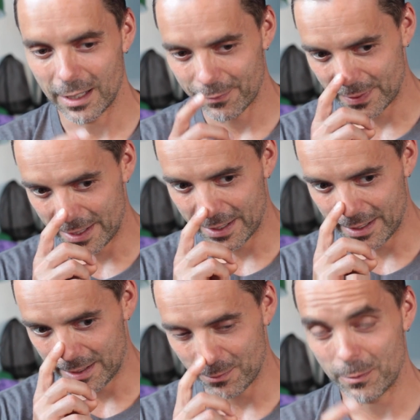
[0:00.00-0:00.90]

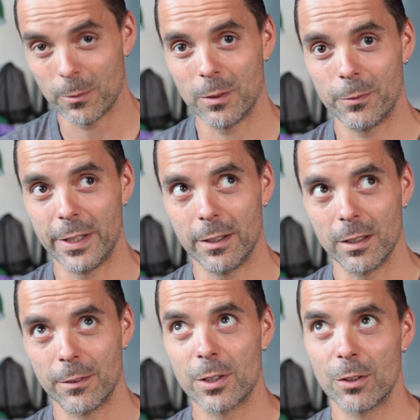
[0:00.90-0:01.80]
We
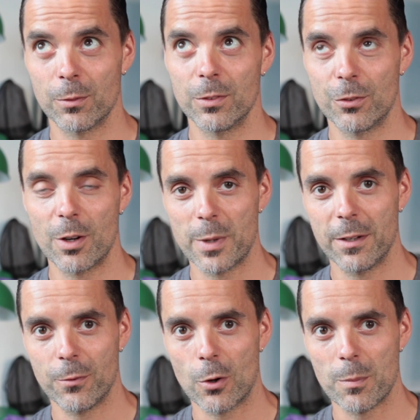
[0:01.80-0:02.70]
lived in Germany
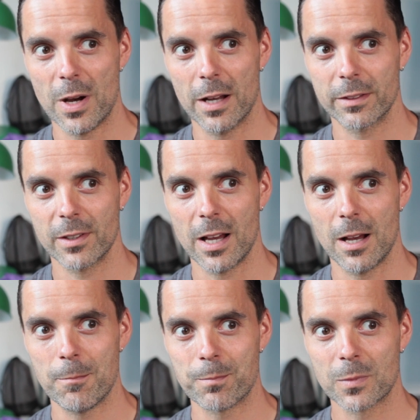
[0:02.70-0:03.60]
for about
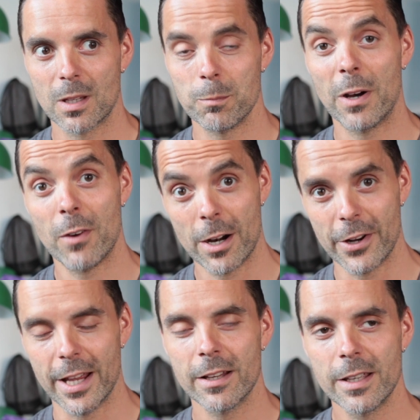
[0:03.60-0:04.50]

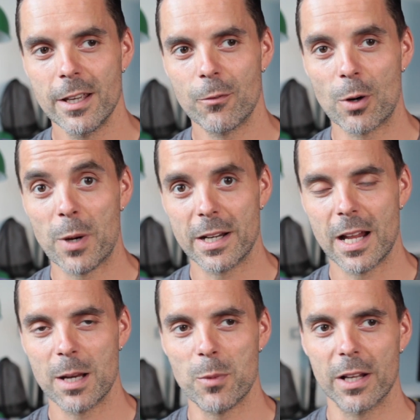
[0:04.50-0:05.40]
Bavaria for about
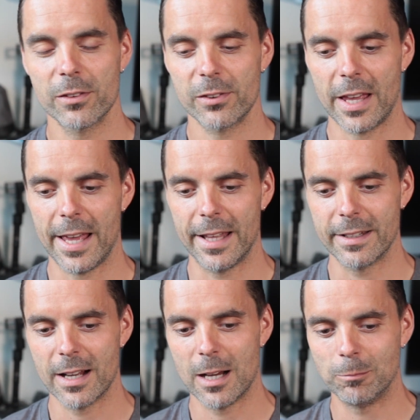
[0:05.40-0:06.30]
9 months,
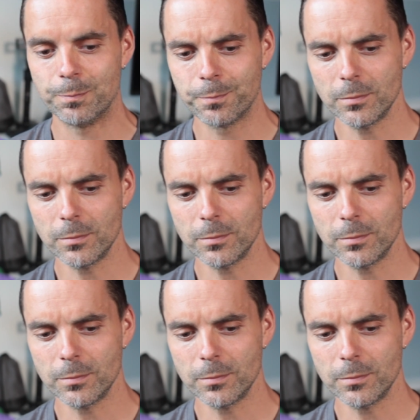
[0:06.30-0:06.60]
and